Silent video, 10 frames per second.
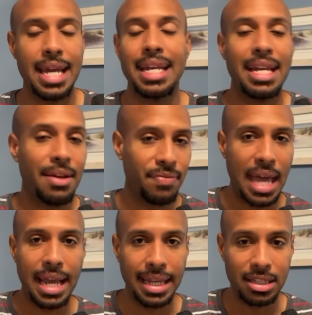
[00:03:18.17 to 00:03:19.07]
And then if
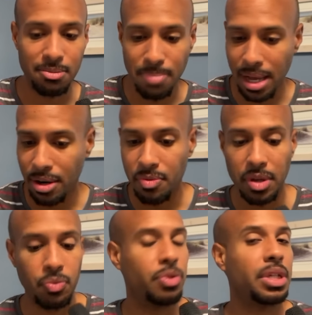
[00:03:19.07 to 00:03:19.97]
that gets better,
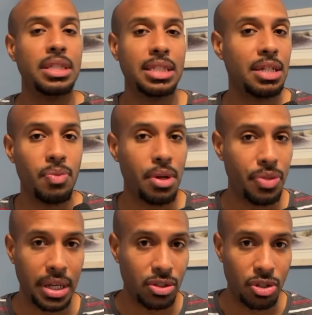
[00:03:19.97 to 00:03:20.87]
then we can see where
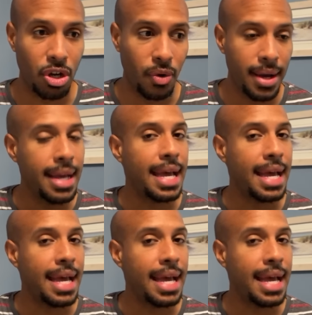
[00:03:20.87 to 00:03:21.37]
things go